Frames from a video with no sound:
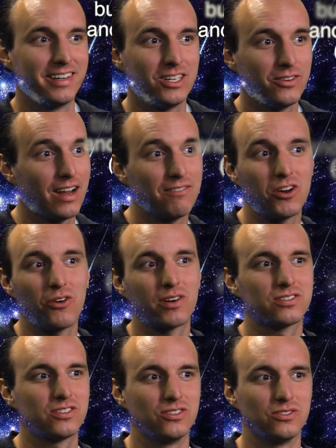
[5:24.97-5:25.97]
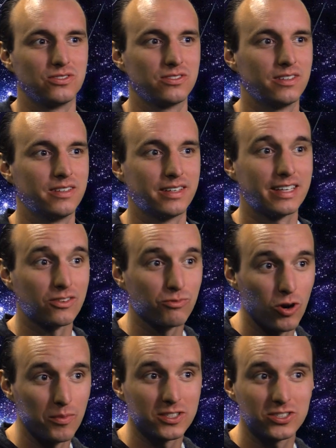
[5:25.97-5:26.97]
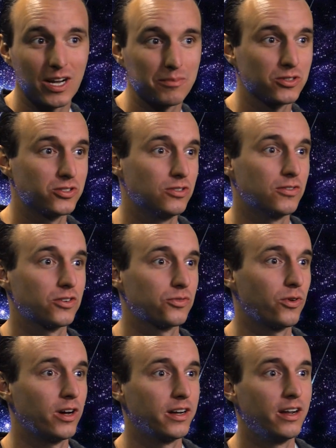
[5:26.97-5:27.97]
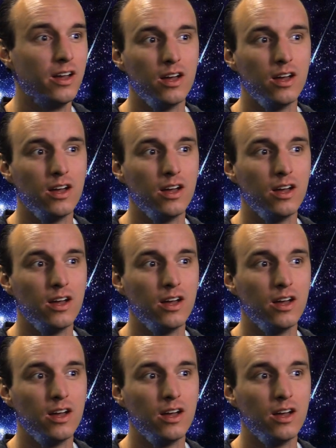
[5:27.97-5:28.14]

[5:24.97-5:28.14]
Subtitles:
and you have no excuse. And that's Romans chapter 2, verse 1.